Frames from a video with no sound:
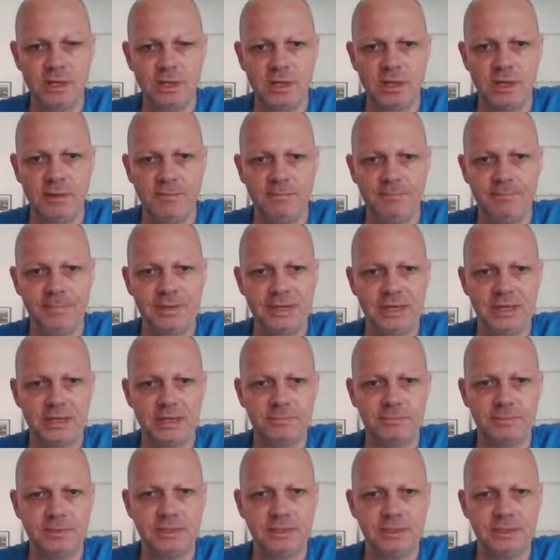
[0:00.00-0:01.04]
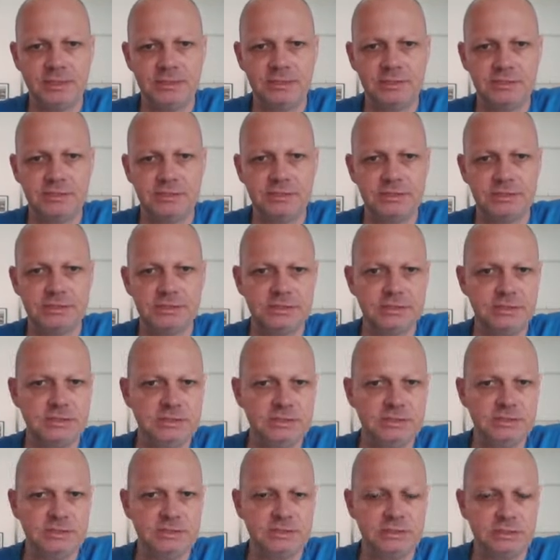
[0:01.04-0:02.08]
And black plays this
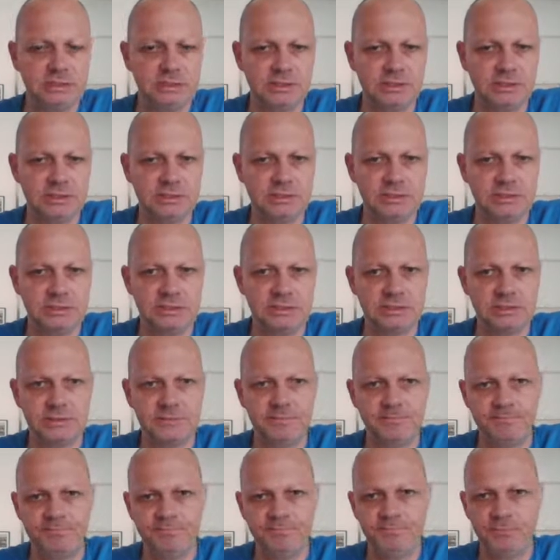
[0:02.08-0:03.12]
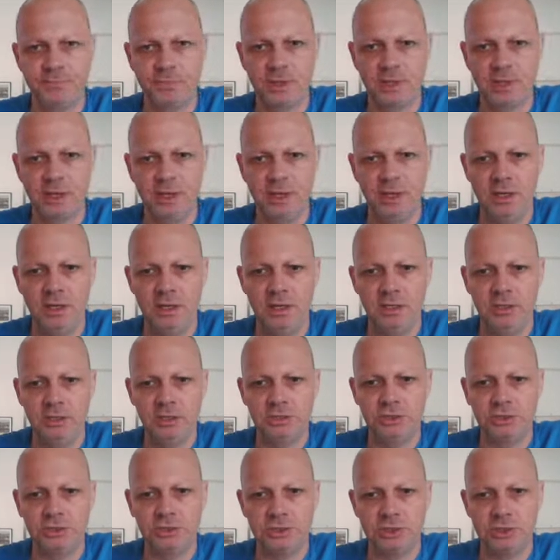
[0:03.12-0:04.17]
d6.
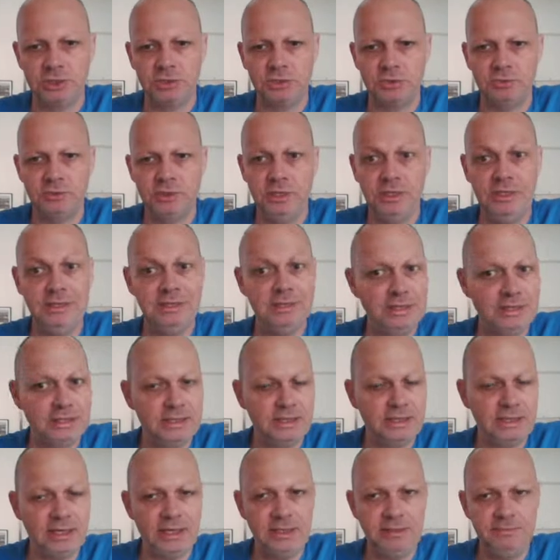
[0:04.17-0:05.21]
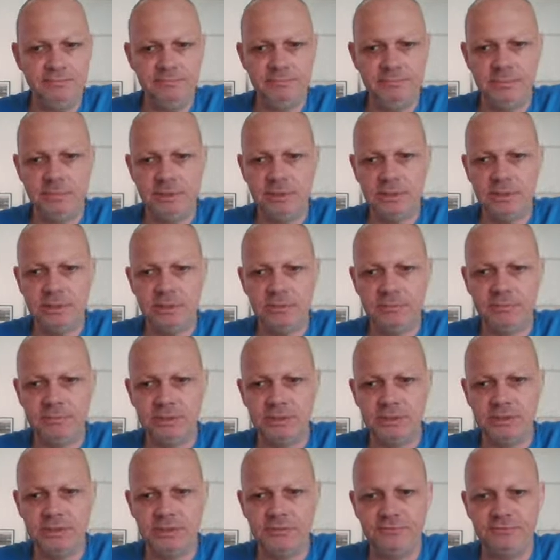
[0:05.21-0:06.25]
So in the game, a
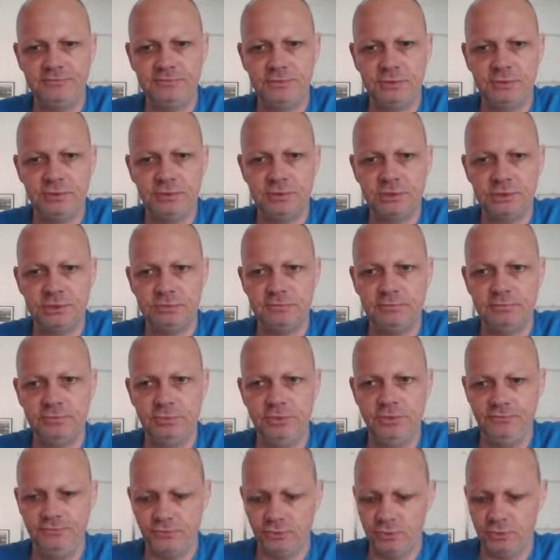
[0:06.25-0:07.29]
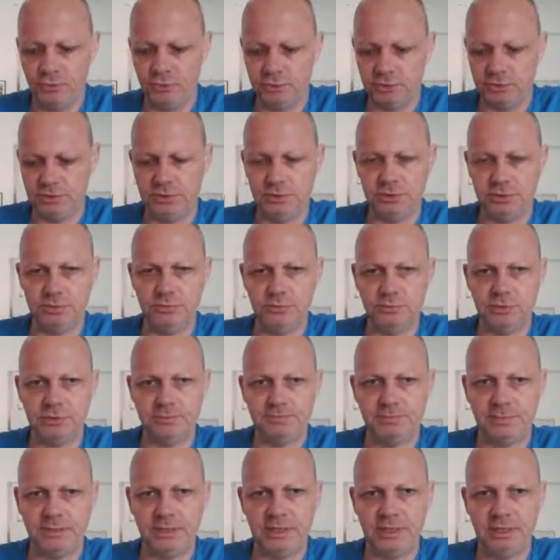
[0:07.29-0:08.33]
different move order was
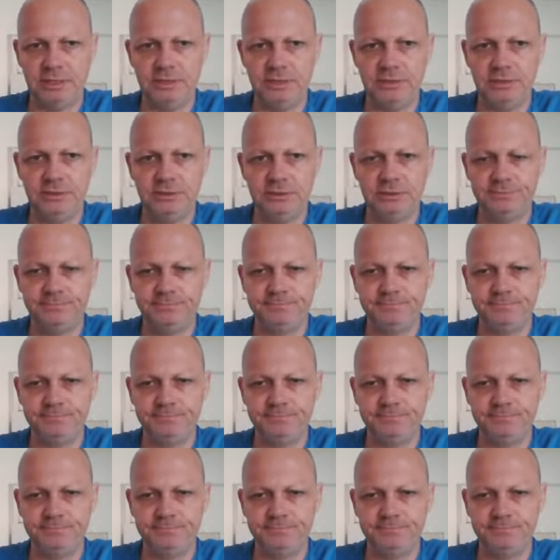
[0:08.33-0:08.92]
played,